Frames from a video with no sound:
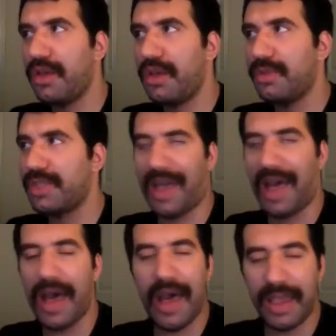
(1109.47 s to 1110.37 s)
it was like
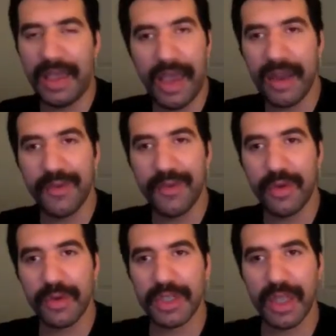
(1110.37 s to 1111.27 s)
a high kind of
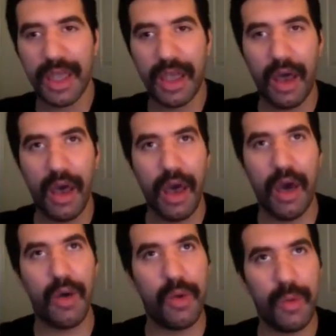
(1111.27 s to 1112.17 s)
where it was like,
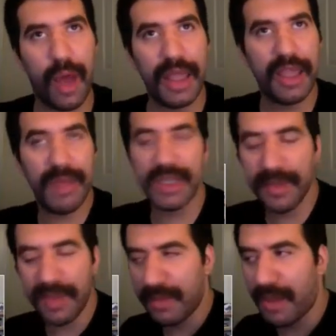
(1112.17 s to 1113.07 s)
oh, I can make
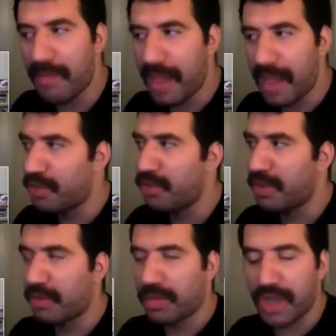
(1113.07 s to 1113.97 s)
something in my bedroom,
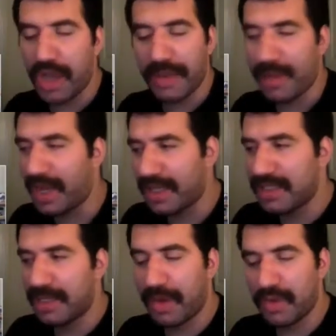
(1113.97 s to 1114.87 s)
like we are talking about. I can
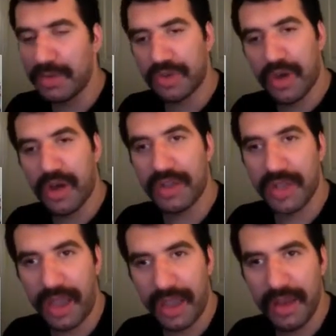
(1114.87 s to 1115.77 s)
sit in my room and draw all
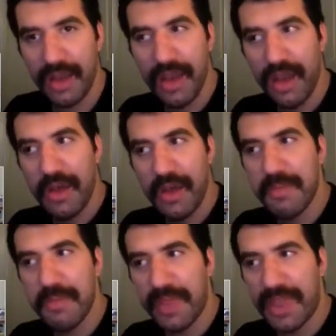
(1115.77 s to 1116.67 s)
day,
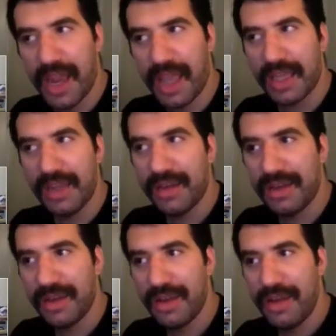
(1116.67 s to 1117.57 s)
but then I can
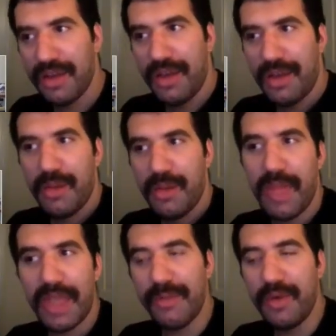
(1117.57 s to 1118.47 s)

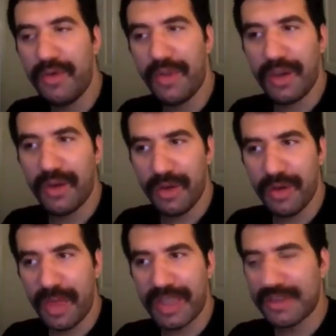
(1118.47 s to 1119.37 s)
make a movie or,
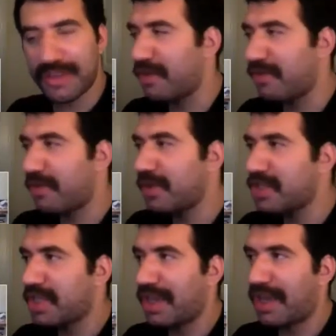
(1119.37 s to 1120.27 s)
or make this found footage
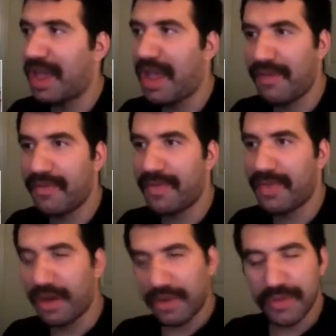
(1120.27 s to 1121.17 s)
thing and have
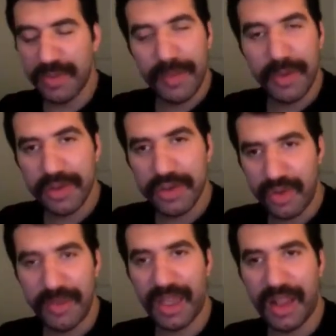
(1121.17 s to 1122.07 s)
hundreds of people
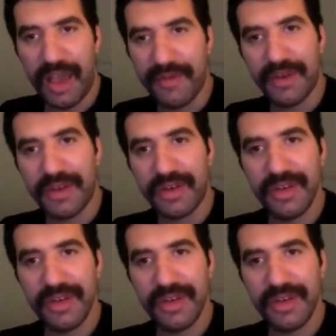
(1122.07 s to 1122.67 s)
screaming and laughter